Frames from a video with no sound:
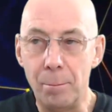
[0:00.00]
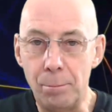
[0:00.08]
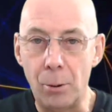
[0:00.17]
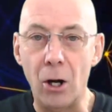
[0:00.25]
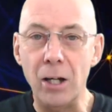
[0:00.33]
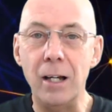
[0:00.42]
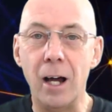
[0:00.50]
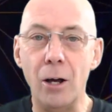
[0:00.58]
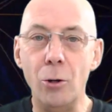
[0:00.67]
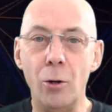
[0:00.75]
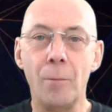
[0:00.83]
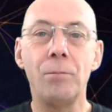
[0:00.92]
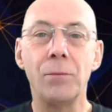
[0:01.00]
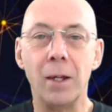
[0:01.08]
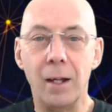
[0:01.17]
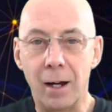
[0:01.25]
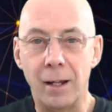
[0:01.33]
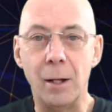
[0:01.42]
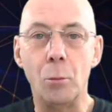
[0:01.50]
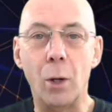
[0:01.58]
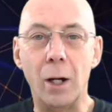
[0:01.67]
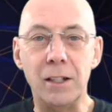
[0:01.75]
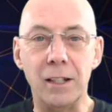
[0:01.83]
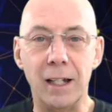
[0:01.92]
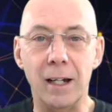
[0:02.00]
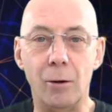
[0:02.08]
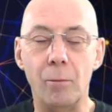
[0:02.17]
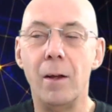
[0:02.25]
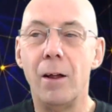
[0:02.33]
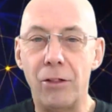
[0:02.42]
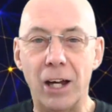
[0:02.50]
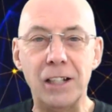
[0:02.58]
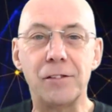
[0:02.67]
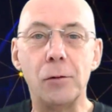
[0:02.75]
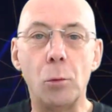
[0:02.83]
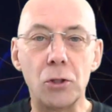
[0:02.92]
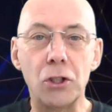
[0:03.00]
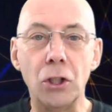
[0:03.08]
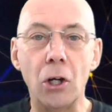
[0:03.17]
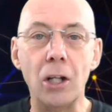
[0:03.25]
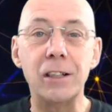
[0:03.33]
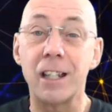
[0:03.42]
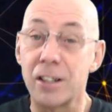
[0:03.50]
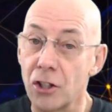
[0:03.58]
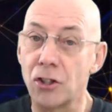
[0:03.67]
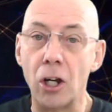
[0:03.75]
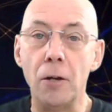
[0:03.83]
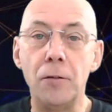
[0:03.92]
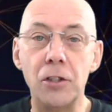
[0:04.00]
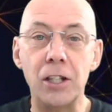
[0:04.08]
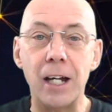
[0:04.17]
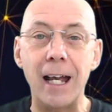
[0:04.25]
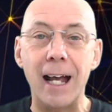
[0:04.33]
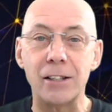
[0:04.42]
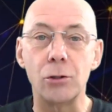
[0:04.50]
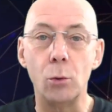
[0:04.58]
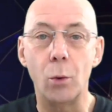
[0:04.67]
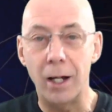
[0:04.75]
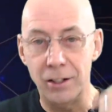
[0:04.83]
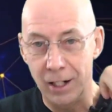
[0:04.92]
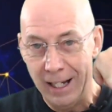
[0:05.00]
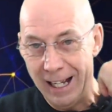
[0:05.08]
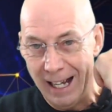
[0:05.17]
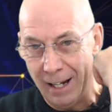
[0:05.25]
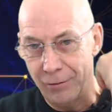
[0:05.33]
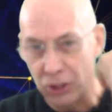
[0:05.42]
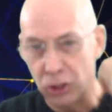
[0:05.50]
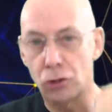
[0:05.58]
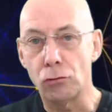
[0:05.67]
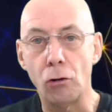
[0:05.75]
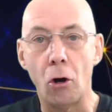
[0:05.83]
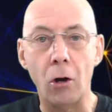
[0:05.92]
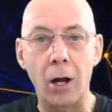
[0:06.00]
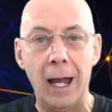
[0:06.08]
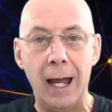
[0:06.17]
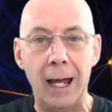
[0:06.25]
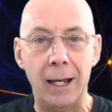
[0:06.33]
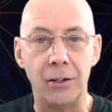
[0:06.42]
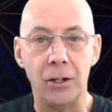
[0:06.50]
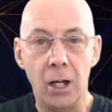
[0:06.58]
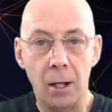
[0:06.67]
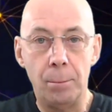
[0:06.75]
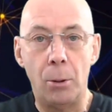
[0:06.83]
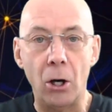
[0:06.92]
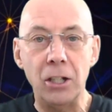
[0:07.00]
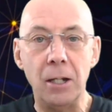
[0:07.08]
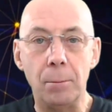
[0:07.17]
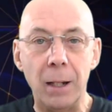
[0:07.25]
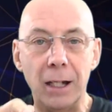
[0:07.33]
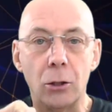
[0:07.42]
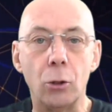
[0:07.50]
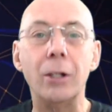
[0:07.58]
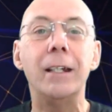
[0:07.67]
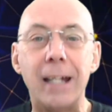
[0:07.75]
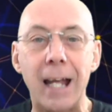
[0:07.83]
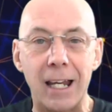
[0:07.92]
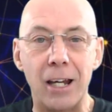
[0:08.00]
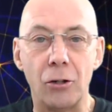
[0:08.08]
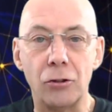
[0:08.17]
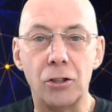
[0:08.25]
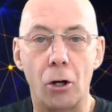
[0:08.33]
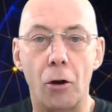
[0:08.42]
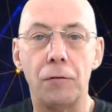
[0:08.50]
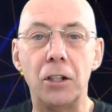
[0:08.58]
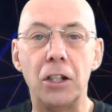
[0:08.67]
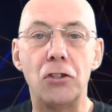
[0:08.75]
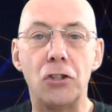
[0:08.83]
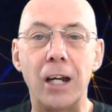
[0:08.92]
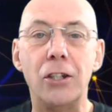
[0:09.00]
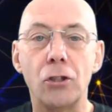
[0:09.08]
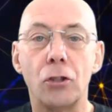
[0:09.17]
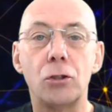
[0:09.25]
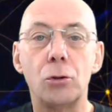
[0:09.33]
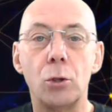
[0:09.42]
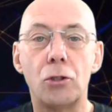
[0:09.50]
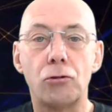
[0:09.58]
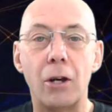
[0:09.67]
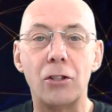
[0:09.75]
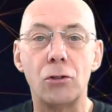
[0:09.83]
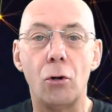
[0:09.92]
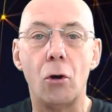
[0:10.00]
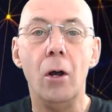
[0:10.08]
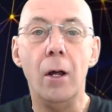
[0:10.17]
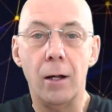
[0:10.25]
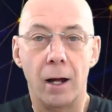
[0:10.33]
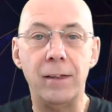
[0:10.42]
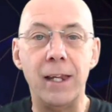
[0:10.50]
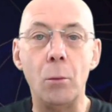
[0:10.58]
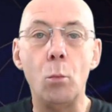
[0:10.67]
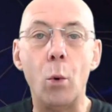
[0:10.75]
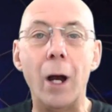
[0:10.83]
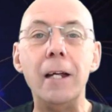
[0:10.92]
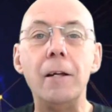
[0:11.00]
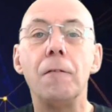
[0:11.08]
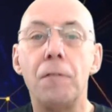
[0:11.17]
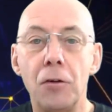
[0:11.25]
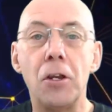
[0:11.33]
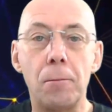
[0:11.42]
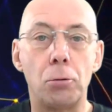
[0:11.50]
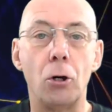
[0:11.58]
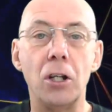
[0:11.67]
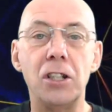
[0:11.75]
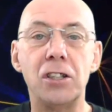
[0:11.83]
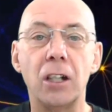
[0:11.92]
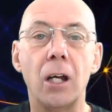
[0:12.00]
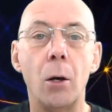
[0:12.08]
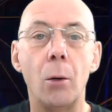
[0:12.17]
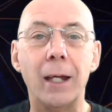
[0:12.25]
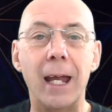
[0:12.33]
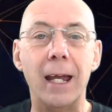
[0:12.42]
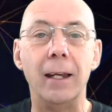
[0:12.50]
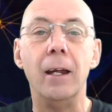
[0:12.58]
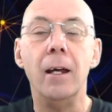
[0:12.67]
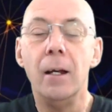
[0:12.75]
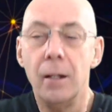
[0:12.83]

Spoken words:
Buy low and then wait it out. Thanks for watching, guys. That's our show for today. As always, have a strong hand. Buy your Bitcoin, get it off an exchange onto a Trezor, and then wait for the price to go again.